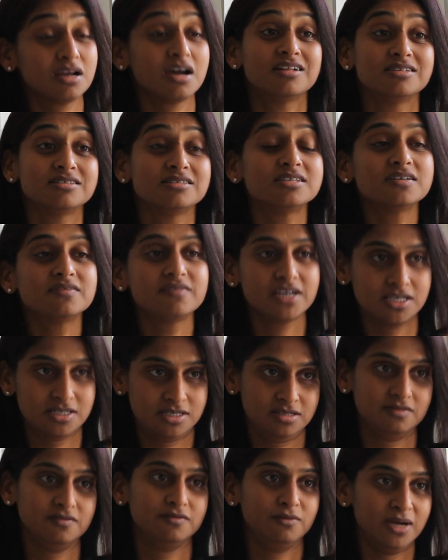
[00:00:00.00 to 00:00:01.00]

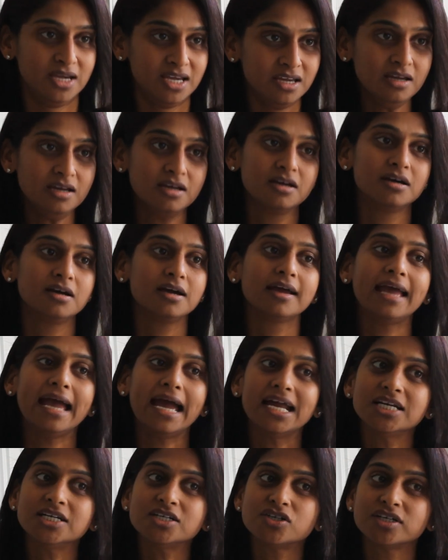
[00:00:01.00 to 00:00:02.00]
conservative way
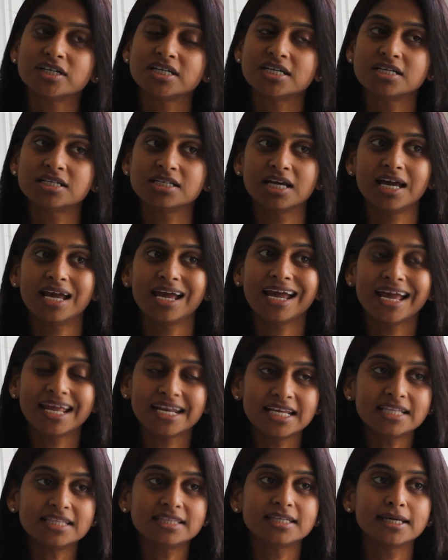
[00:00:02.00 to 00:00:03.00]
can treat
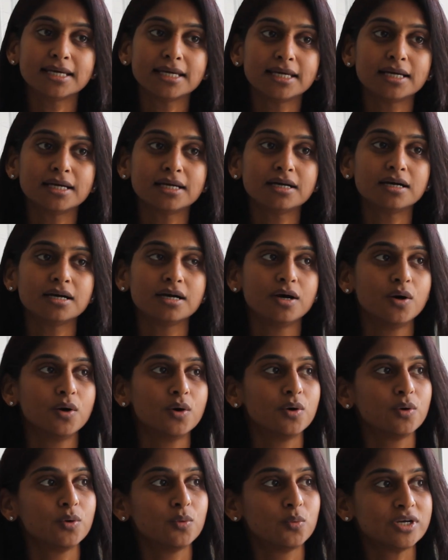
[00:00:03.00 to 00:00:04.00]
anything
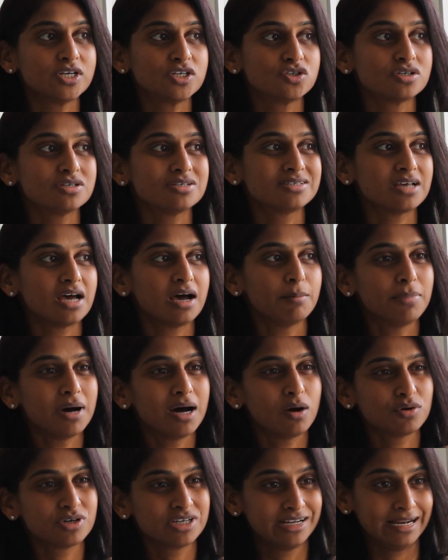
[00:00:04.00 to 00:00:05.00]
which is
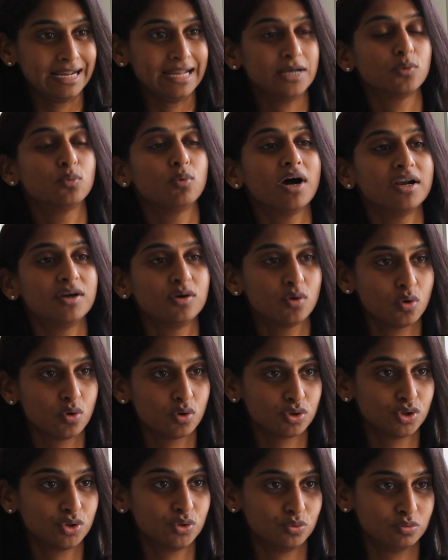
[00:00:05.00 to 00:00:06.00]
about grade 1
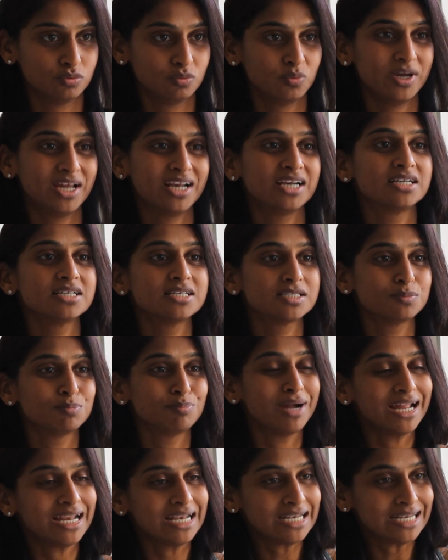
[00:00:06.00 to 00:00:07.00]
or 2, where it is
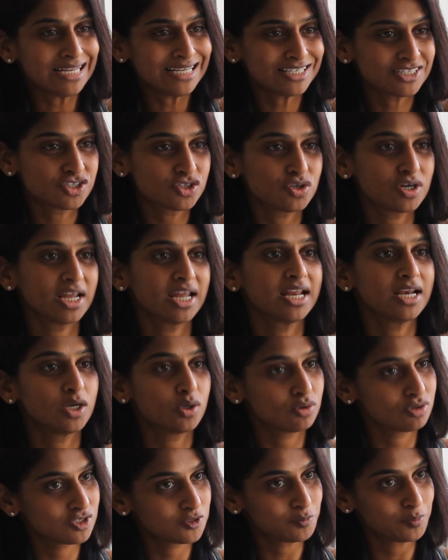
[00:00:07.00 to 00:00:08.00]
mildly strained
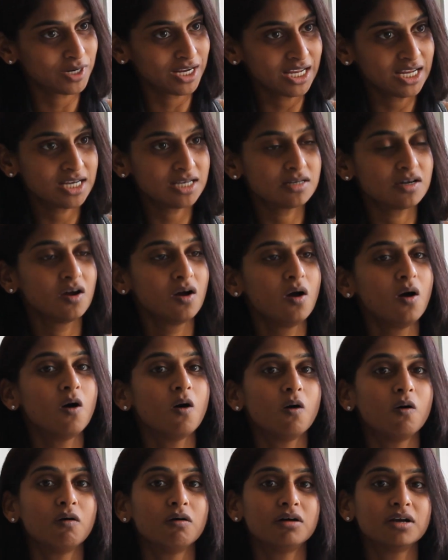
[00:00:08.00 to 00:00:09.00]
or sprained,
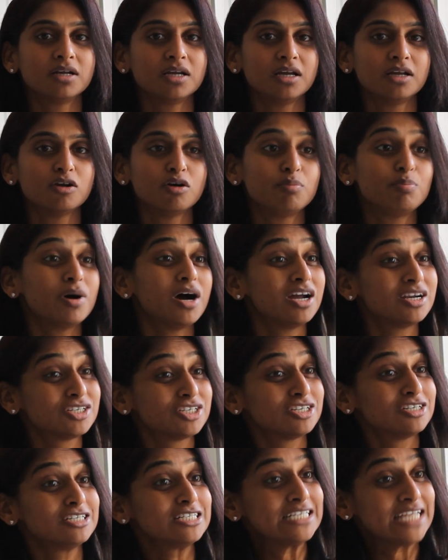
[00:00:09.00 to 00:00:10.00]
or
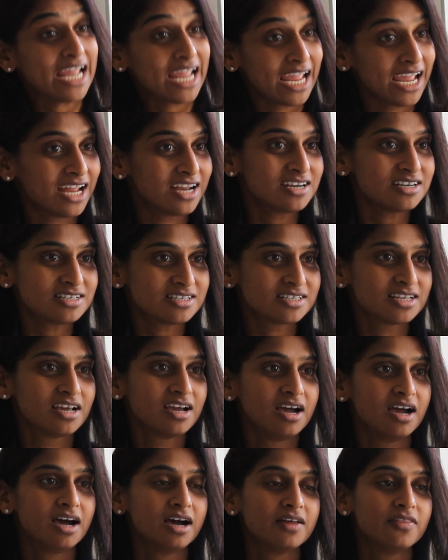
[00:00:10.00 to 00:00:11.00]
partial
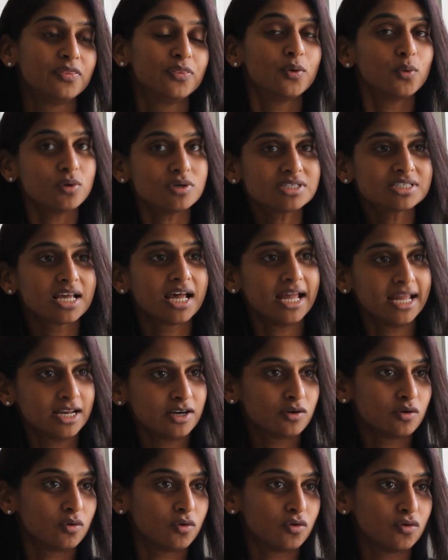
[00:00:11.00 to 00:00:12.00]
tears. Those
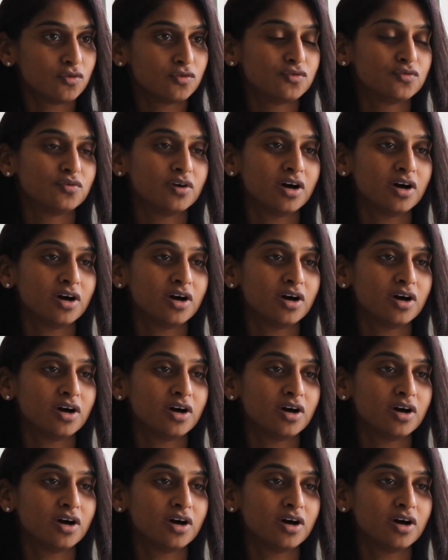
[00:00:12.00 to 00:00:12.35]
kind of